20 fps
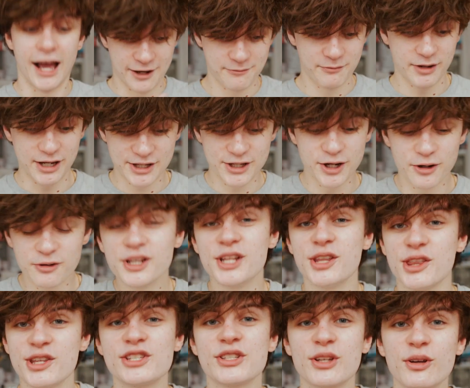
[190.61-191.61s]
And my goal at
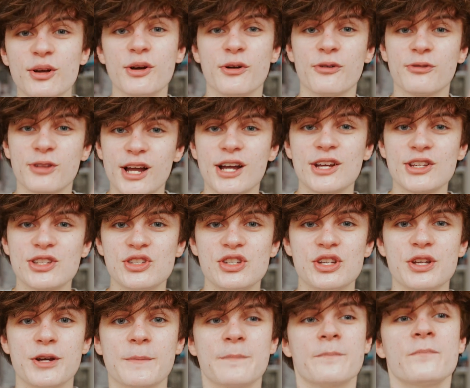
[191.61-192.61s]
the start of last
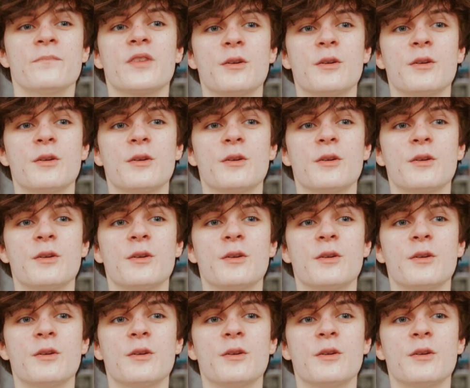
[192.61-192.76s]
year